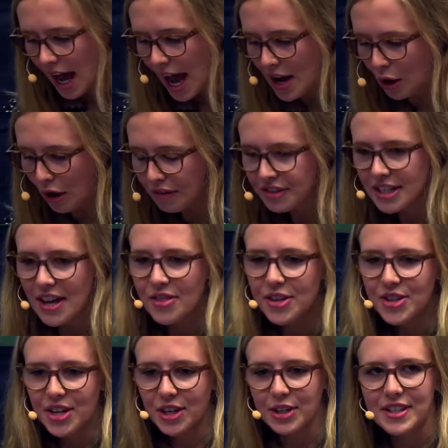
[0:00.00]
And often at the
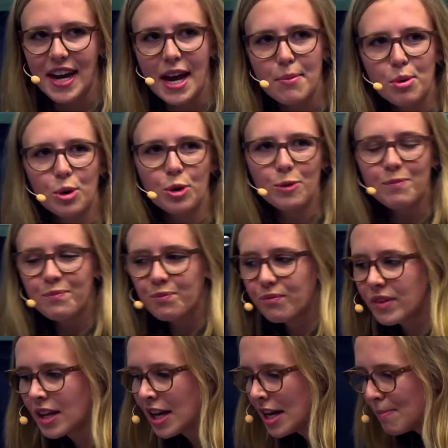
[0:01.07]
dinner table,
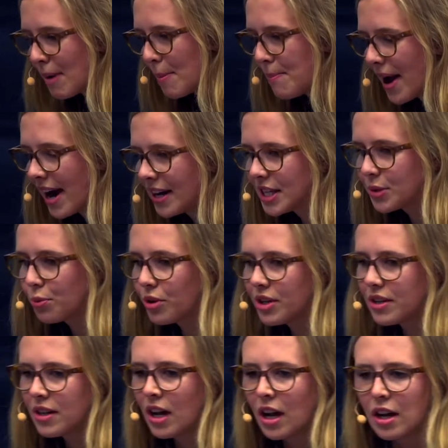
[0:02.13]
my parents
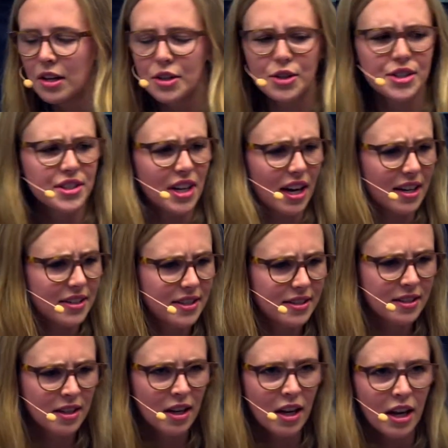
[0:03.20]
would
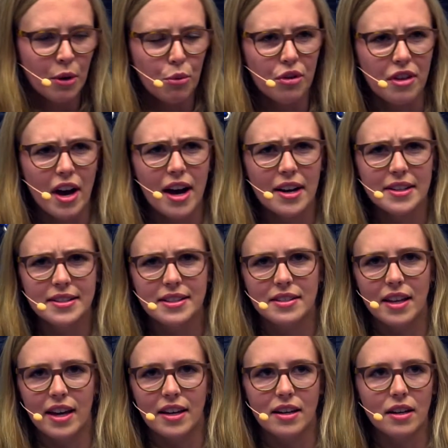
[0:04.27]
discuss with us,
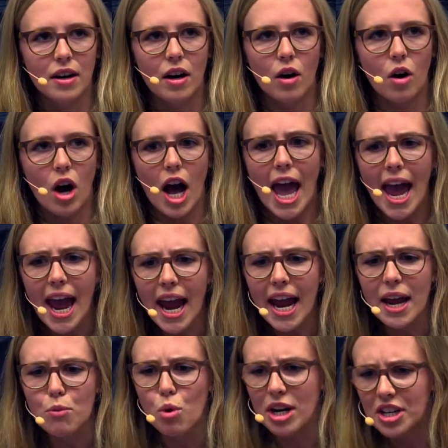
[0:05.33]
like,
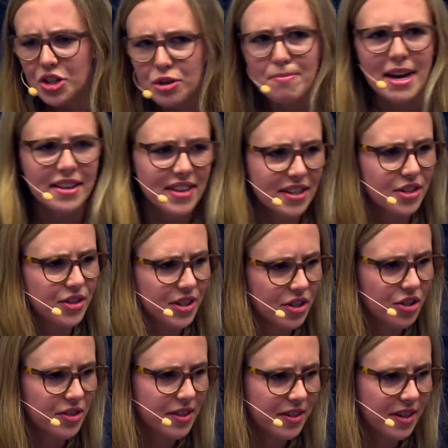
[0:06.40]
hey, why did you make that decision